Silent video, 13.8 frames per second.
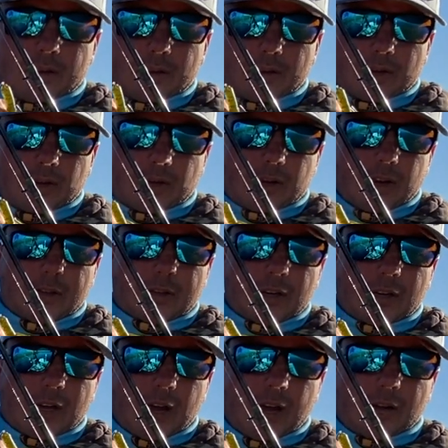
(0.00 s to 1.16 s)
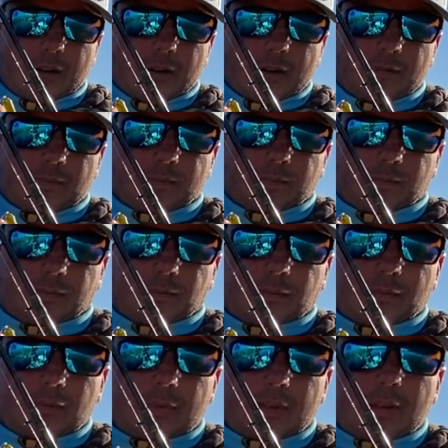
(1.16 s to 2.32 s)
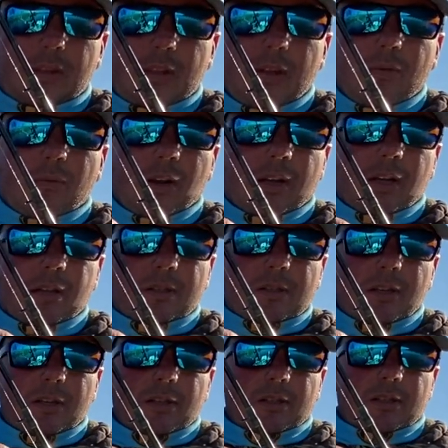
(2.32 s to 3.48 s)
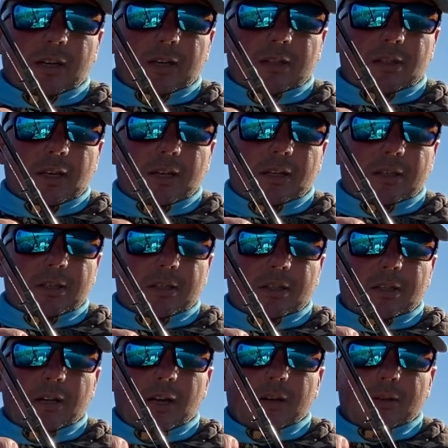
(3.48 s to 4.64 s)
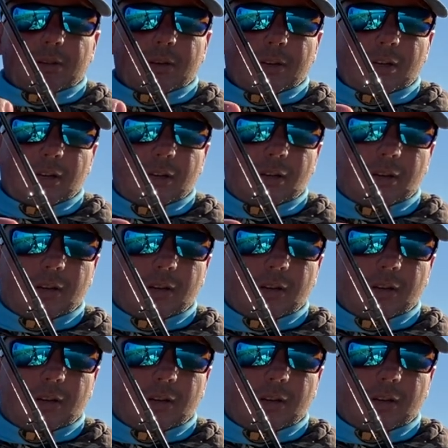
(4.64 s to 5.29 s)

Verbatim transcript: showcasing you how to rig it. So you just, like I said, you just nose hook it,